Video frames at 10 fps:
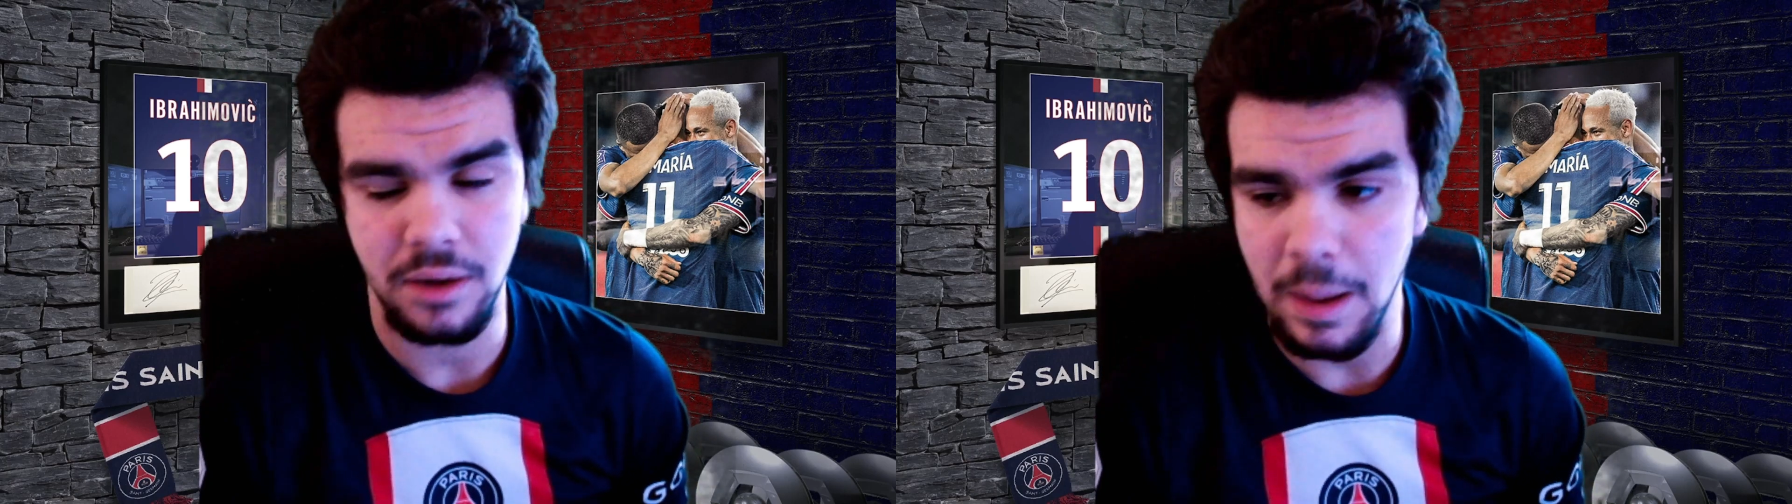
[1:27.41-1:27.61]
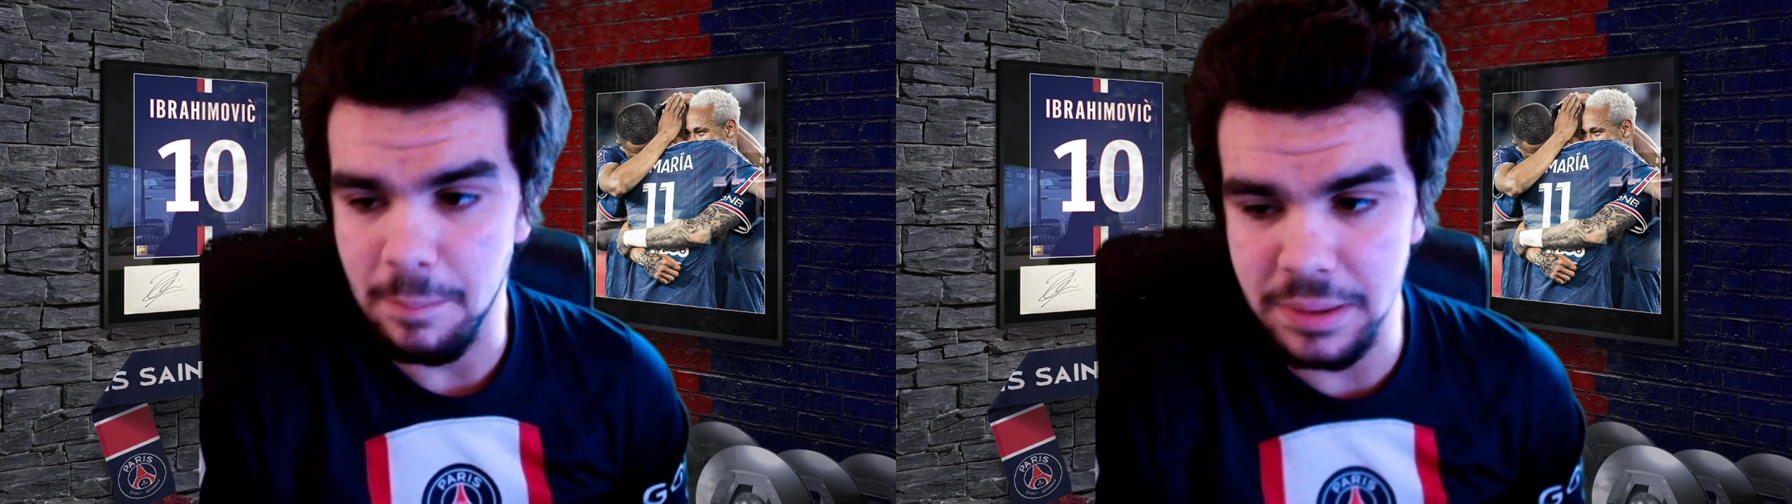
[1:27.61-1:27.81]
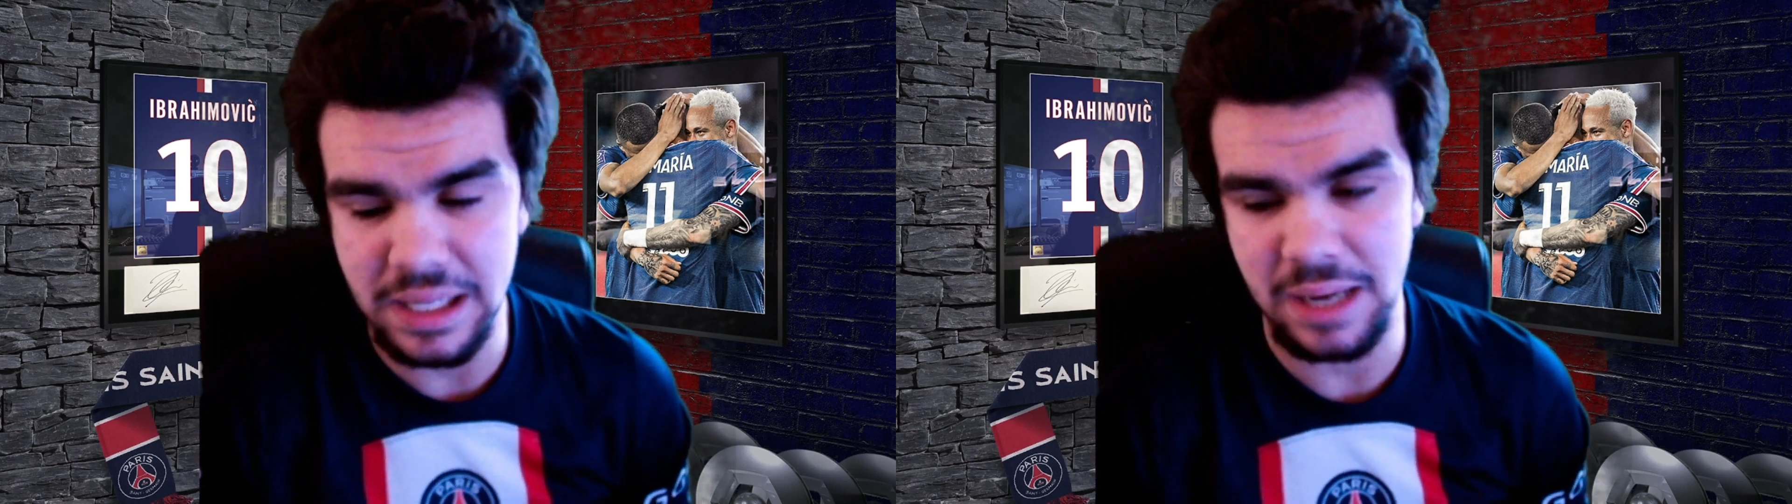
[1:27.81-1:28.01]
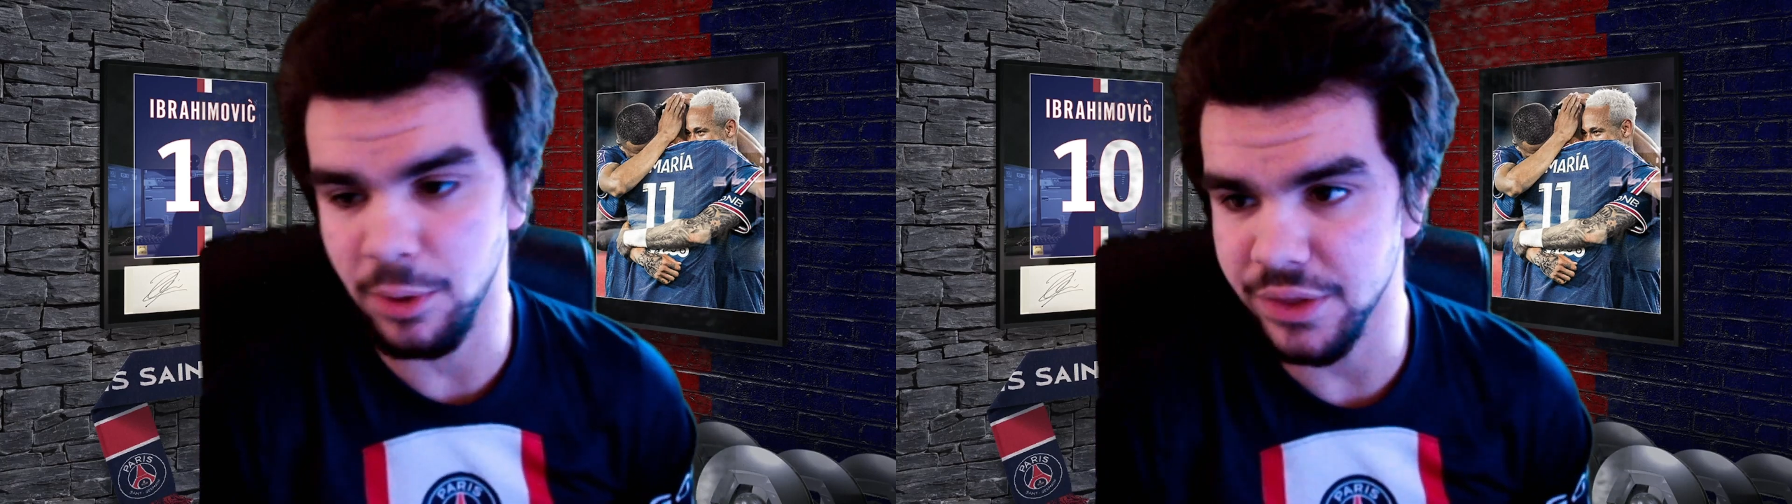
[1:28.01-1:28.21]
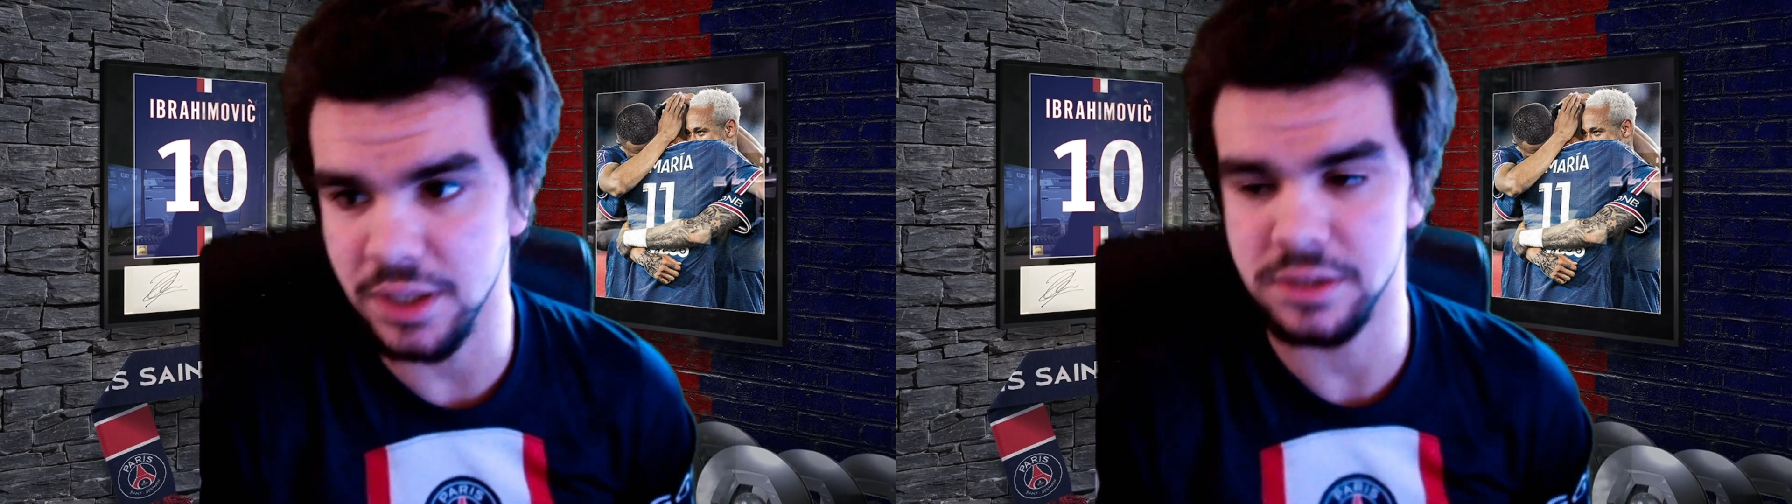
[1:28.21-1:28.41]
blame
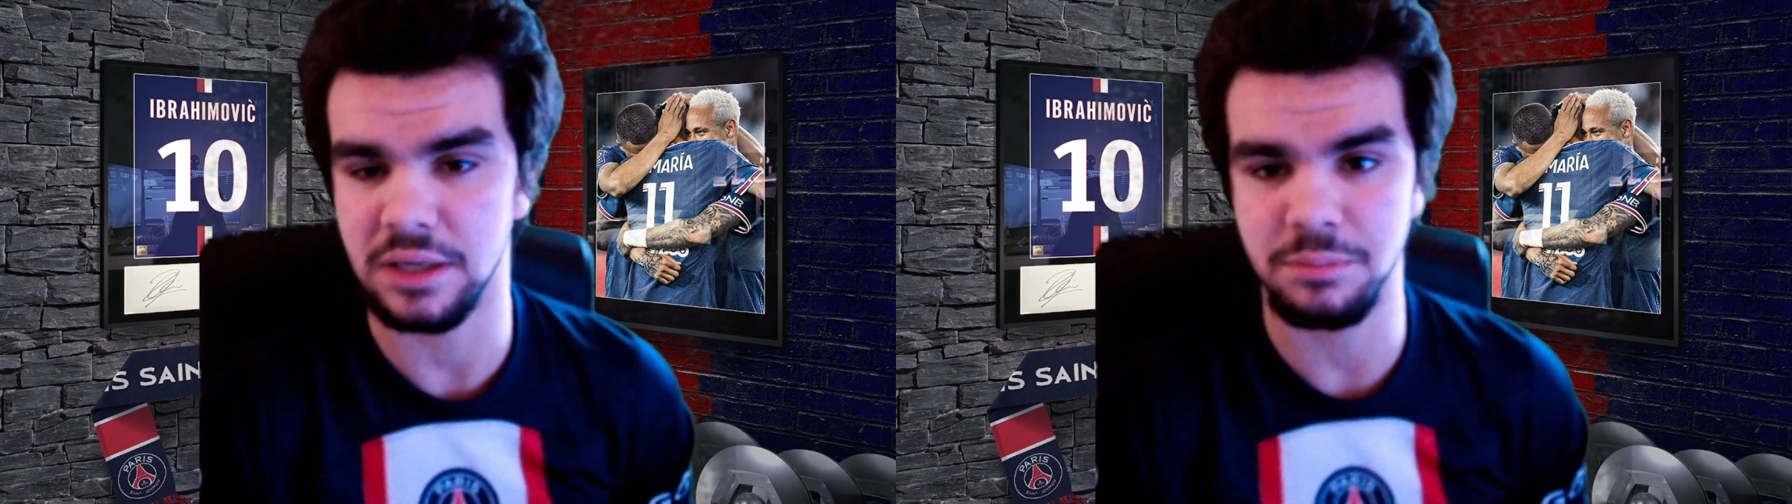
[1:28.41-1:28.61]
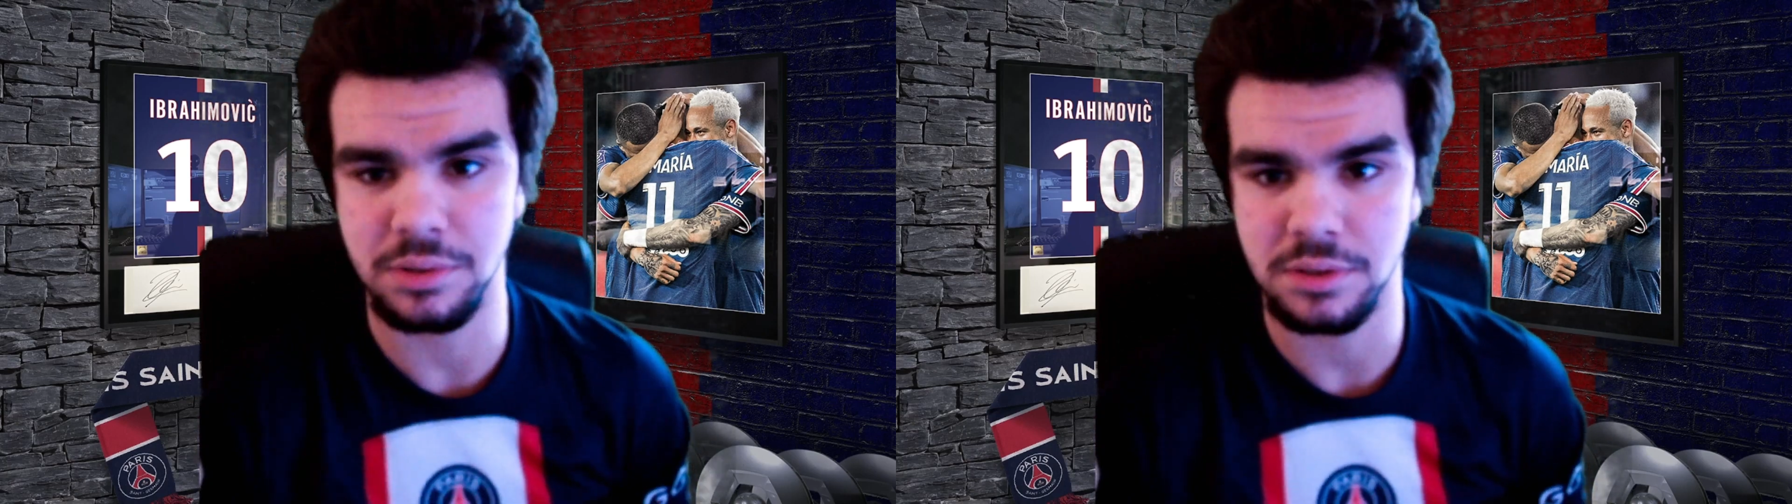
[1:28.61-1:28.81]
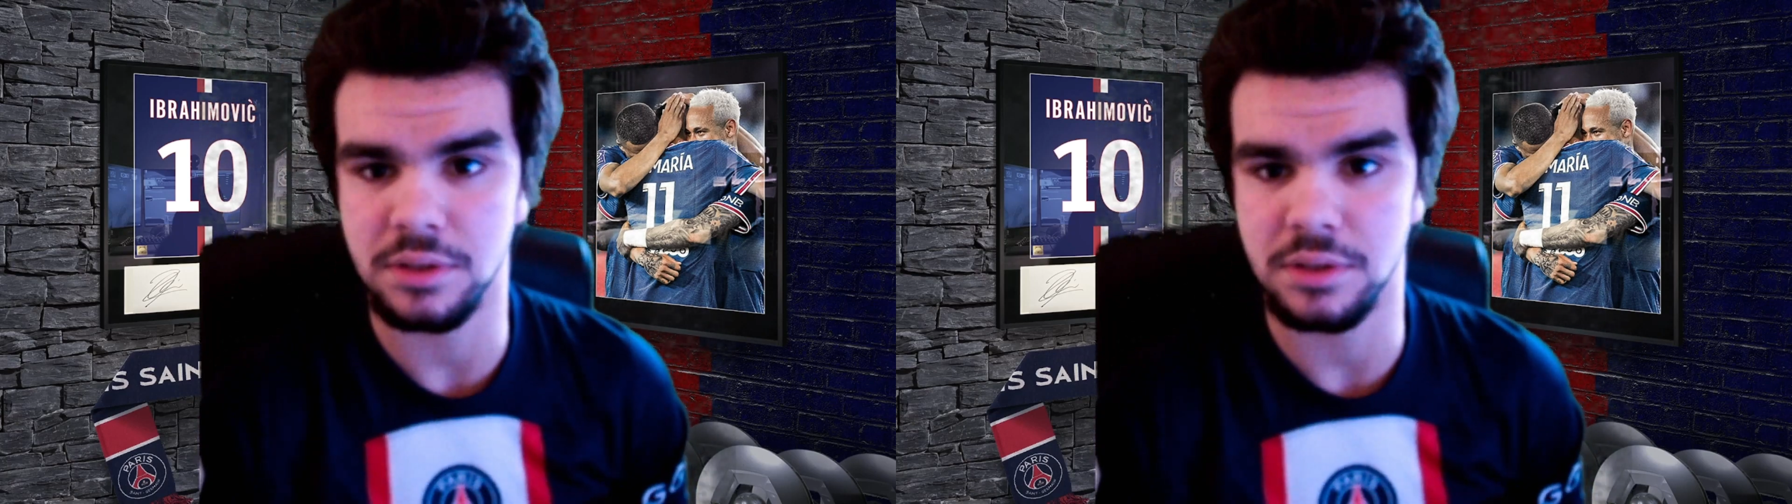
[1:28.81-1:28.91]
on the club,